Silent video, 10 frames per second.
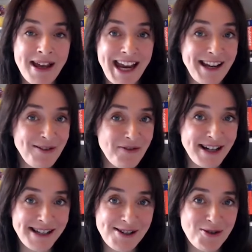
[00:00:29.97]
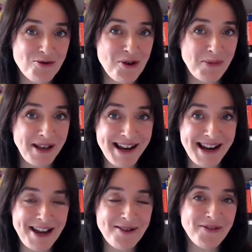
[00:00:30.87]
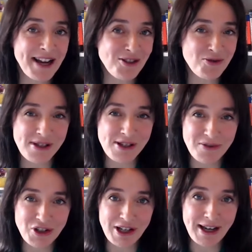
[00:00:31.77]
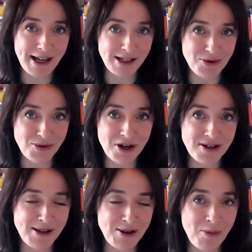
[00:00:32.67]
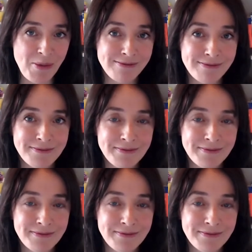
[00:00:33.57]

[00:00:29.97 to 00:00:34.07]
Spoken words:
in advanced treatment-naive gastroesophageal adenocarcinoma.